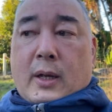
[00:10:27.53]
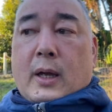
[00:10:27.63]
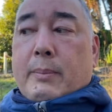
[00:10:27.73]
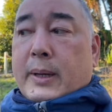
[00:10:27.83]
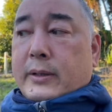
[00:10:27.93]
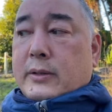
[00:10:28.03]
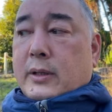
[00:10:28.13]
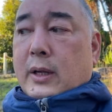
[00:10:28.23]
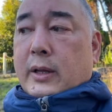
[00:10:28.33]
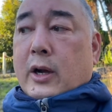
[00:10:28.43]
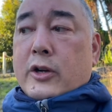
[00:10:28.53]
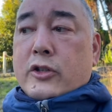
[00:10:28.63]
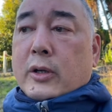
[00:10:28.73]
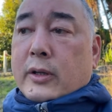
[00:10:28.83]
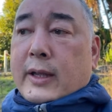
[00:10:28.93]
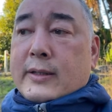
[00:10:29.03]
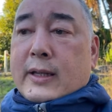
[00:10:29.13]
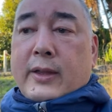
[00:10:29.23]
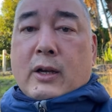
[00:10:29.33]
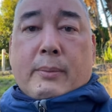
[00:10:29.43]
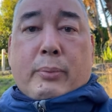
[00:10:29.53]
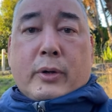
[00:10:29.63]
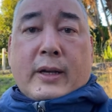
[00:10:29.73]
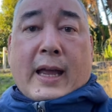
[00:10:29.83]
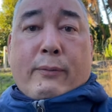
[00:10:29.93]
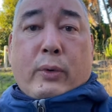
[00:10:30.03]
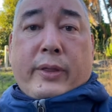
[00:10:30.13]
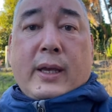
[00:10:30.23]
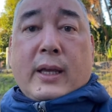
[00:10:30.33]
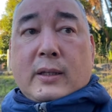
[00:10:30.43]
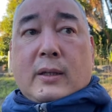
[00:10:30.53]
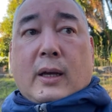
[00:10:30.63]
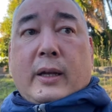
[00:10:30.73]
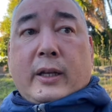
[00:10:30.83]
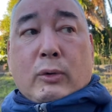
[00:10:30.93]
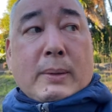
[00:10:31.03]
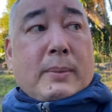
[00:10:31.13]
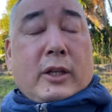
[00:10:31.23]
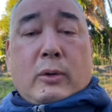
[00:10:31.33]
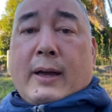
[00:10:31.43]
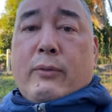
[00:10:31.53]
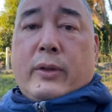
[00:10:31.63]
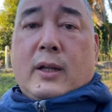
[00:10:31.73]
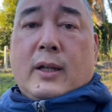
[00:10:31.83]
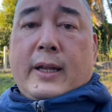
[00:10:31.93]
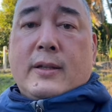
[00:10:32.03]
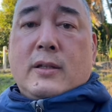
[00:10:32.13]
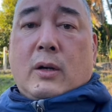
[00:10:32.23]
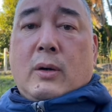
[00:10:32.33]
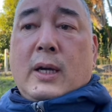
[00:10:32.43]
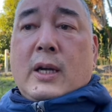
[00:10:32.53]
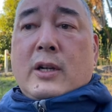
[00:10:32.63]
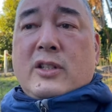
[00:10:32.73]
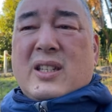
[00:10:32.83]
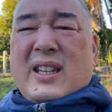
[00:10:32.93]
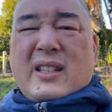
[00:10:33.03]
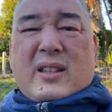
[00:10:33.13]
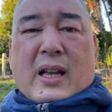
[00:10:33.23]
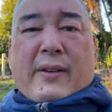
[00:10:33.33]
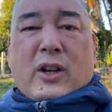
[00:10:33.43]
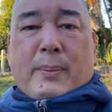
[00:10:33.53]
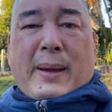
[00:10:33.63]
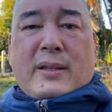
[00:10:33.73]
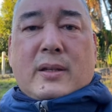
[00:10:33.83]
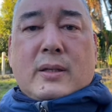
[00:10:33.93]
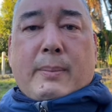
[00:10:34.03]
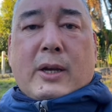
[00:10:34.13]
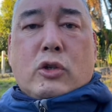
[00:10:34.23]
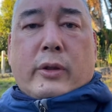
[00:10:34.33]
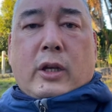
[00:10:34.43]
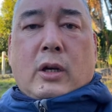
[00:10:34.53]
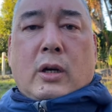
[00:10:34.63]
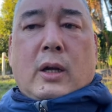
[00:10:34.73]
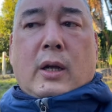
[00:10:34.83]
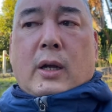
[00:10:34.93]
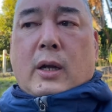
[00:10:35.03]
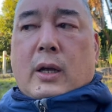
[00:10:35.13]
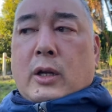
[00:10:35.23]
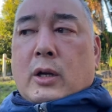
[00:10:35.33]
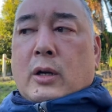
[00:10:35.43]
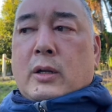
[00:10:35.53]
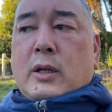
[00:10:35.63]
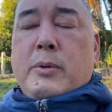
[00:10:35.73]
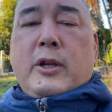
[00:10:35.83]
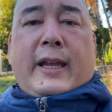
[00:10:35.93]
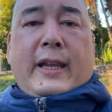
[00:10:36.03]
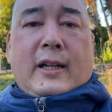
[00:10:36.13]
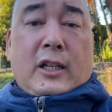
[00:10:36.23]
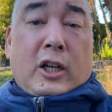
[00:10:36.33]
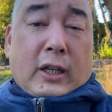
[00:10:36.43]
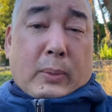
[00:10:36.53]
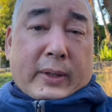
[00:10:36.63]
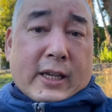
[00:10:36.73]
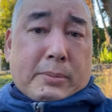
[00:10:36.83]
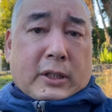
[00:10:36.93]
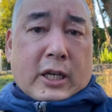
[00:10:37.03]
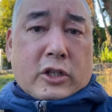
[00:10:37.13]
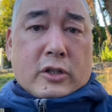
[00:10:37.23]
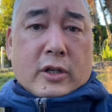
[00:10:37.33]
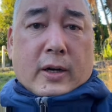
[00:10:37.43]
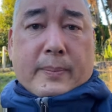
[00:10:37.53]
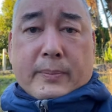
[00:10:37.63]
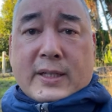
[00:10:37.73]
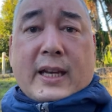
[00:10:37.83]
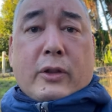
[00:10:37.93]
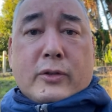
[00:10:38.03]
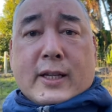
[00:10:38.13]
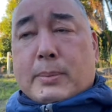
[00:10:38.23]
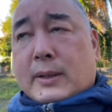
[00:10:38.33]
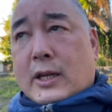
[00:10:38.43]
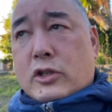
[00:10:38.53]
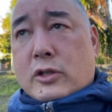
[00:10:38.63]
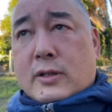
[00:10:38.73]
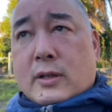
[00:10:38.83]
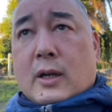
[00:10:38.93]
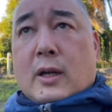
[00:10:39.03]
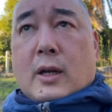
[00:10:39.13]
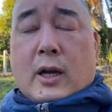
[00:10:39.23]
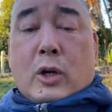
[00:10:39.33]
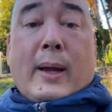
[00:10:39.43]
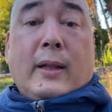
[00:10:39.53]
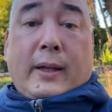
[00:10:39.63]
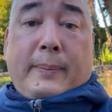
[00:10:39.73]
but there are certain things I think are important to have within an agreement that you have with a client. So just things to cover your bases and make sure that you're communicating clearly what the expectations are and setting those expectations correctly.